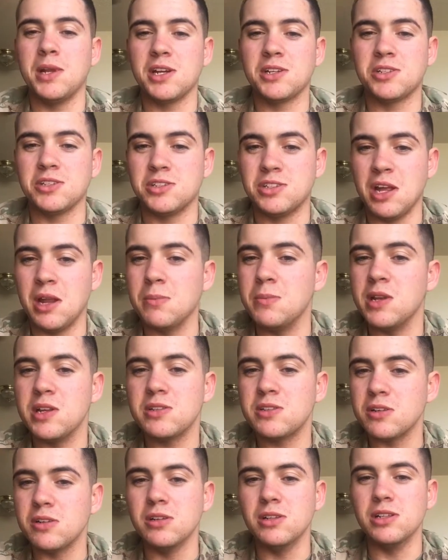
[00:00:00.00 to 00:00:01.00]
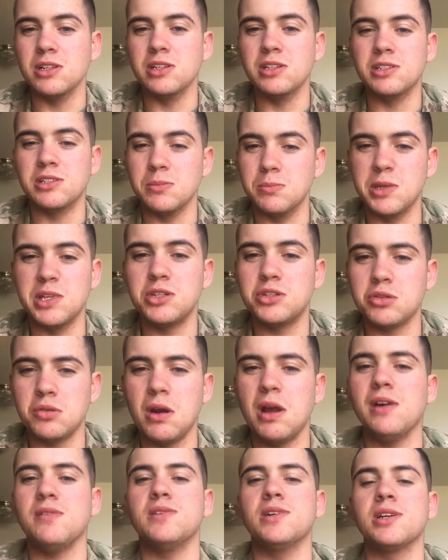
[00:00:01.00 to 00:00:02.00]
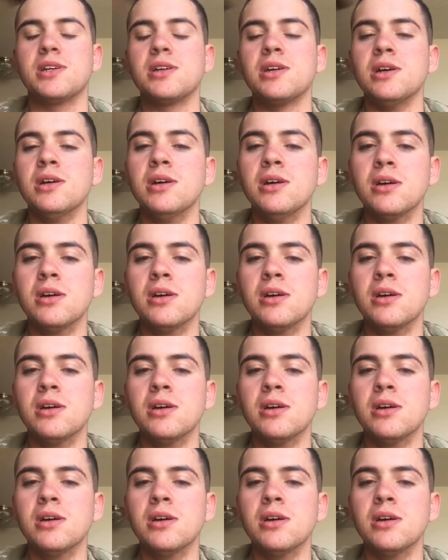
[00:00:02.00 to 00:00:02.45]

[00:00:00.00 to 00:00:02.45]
an extra 10 minutes early to beat traffic